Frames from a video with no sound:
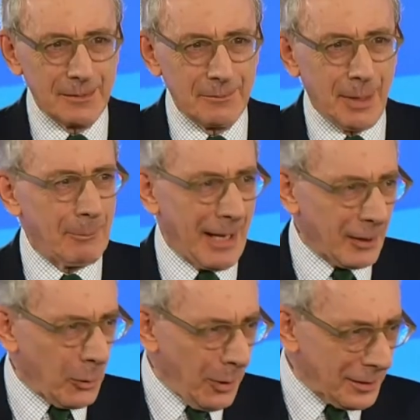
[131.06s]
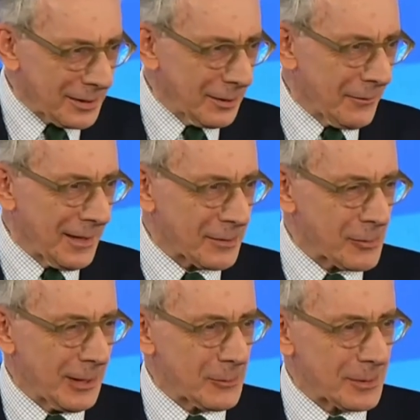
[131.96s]
but by the quality of the
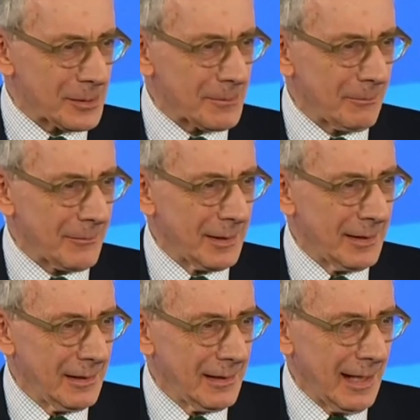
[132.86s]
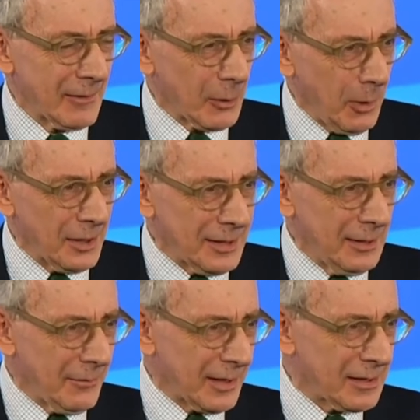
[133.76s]
exchanges. And the quality
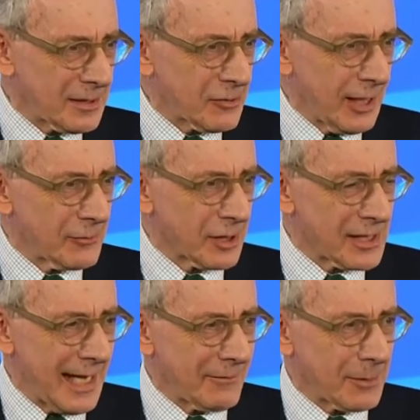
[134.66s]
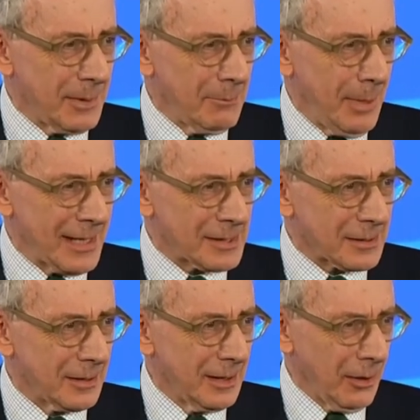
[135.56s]
of the exchanges have to be based
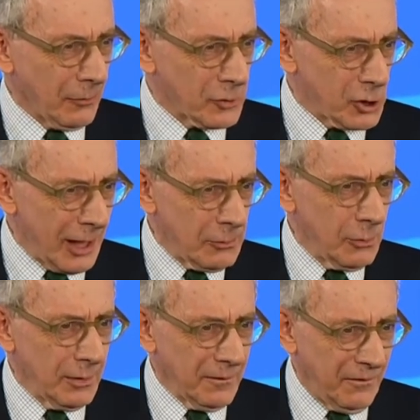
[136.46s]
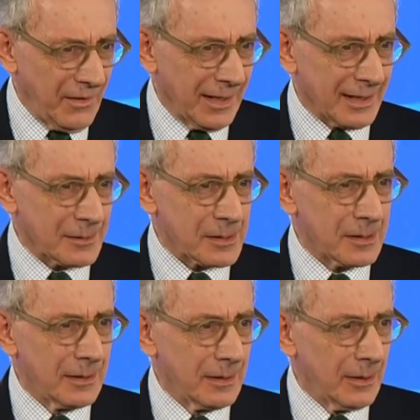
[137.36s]
on genuine feelings
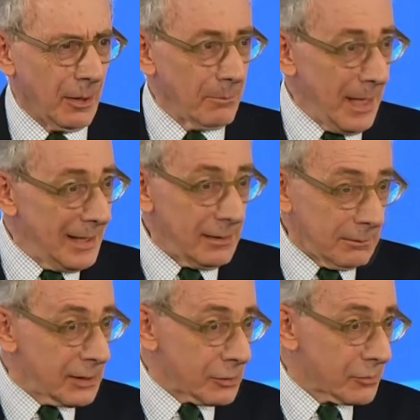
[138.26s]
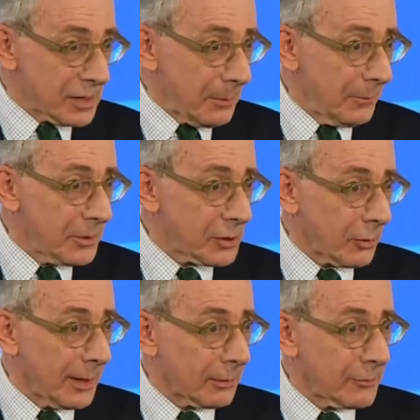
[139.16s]
on many issues, some of which are
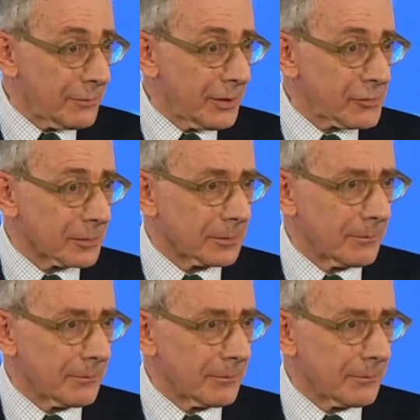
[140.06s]
quite controversial.